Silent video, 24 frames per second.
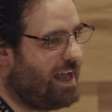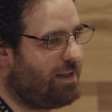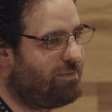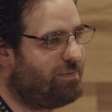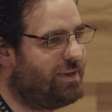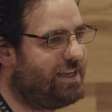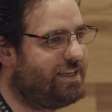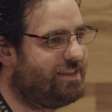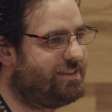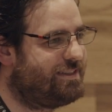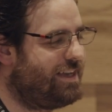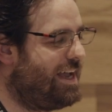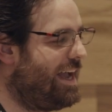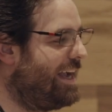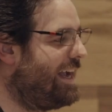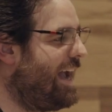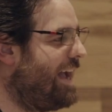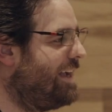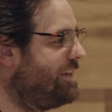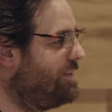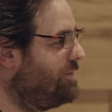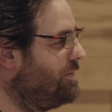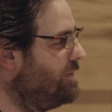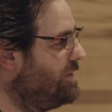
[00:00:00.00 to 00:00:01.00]
that means a
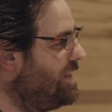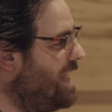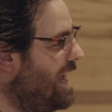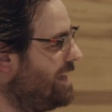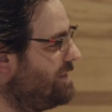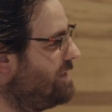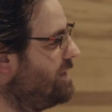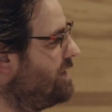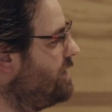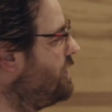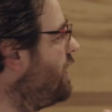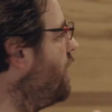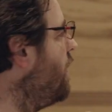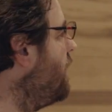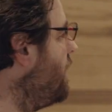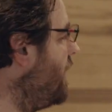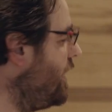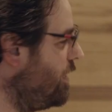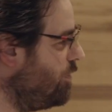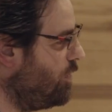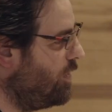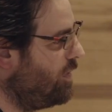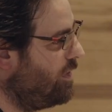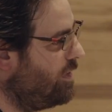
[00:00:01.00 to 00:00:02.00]
guy who doesn't code
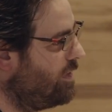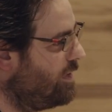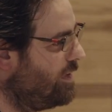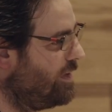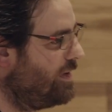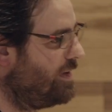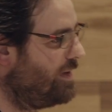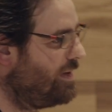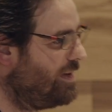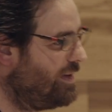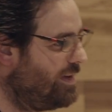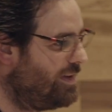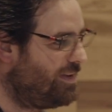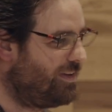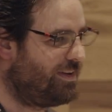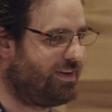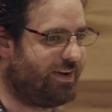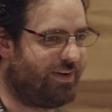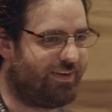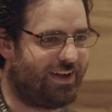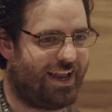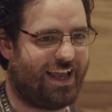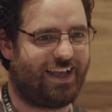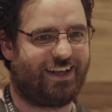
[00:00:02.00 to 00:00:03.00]
anymore. You
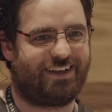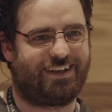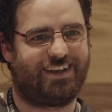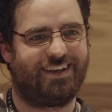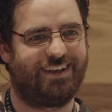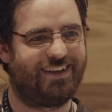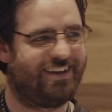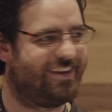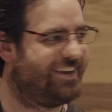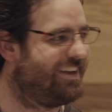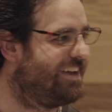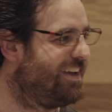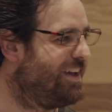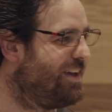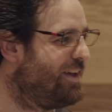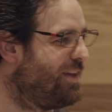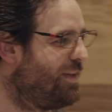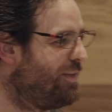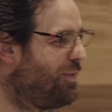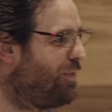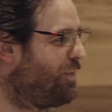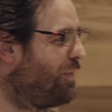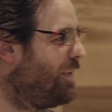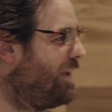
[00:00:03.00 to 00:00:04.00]
know, like
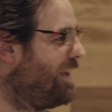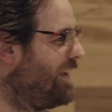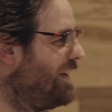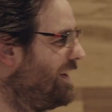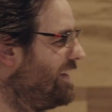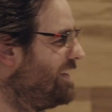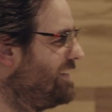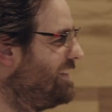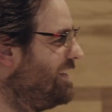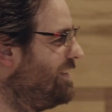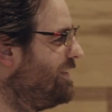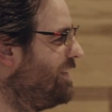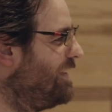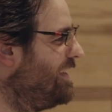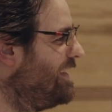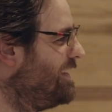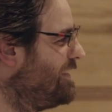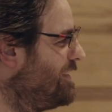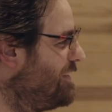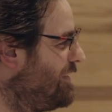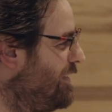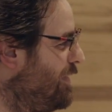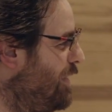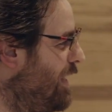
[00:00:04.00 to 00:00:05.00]
three years into
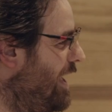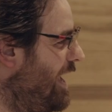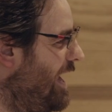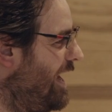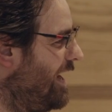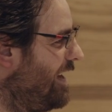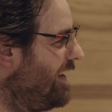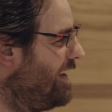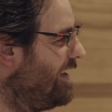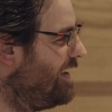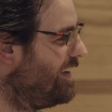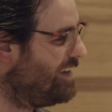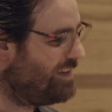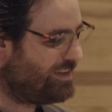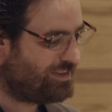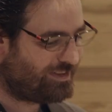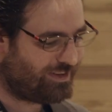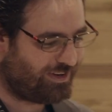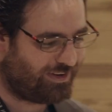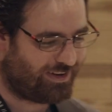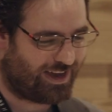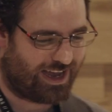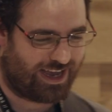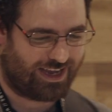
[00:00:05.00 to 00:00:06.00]
this thing,
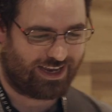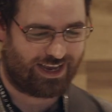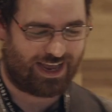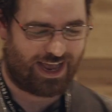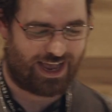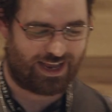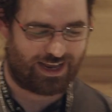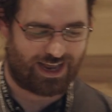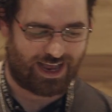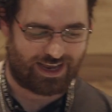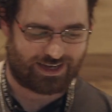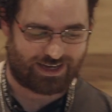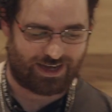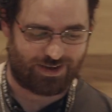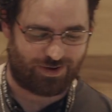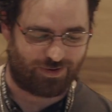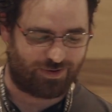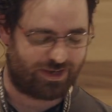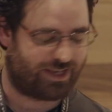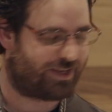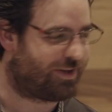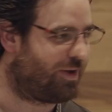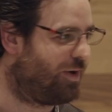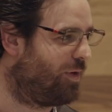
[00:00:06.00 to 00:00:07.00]
so I, I, I can
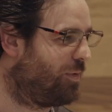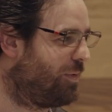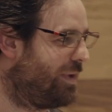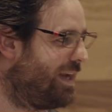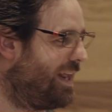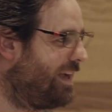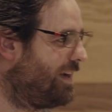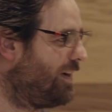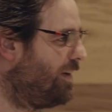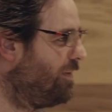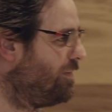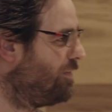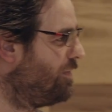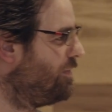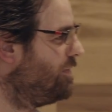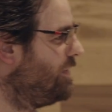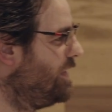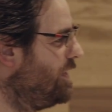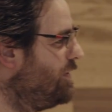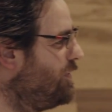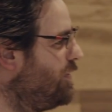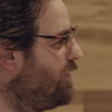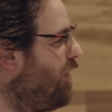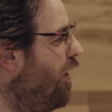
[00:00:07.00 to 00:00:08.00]
only code when I come
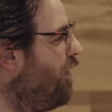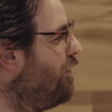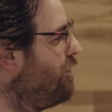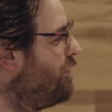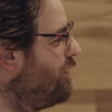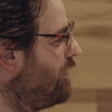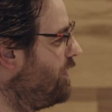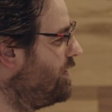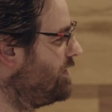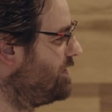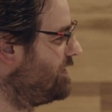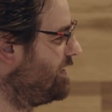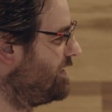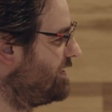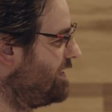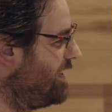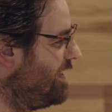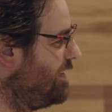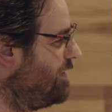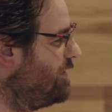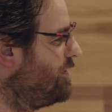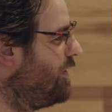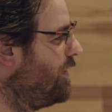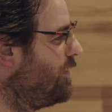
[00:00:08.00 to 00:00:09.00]
into conferences,
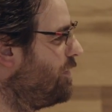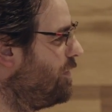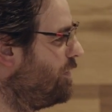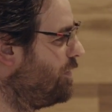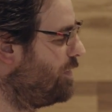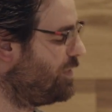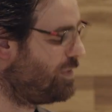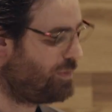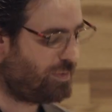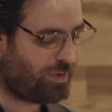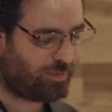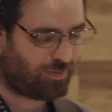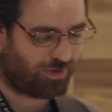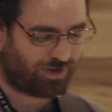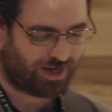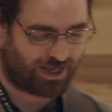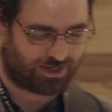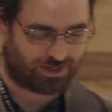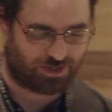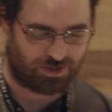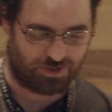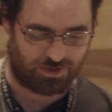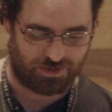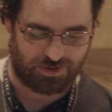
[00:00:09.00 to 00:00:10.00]
I talk with people
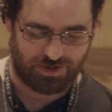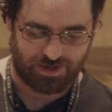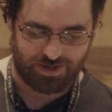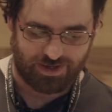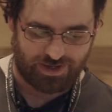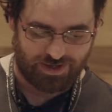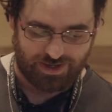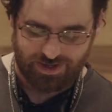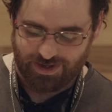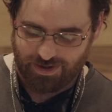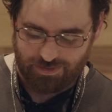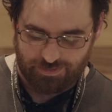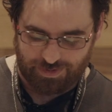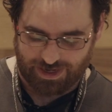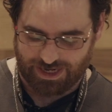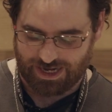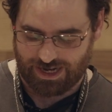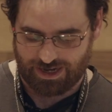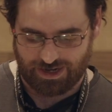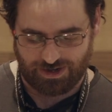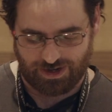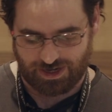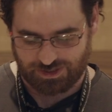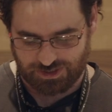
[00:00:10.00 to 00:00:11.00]
like you, but
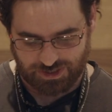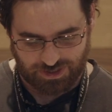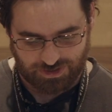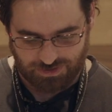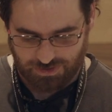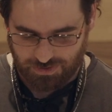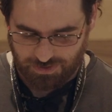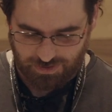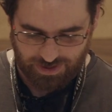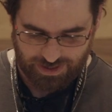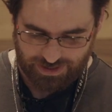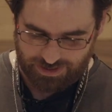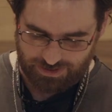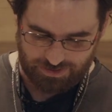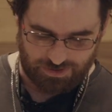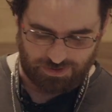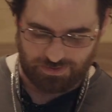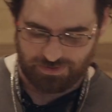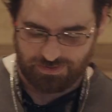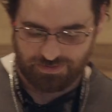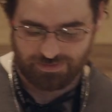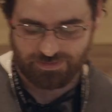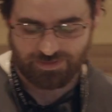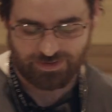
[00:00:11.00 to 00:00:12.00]
I don't actually do any
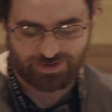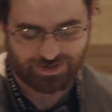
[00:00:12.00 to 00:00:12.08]
code.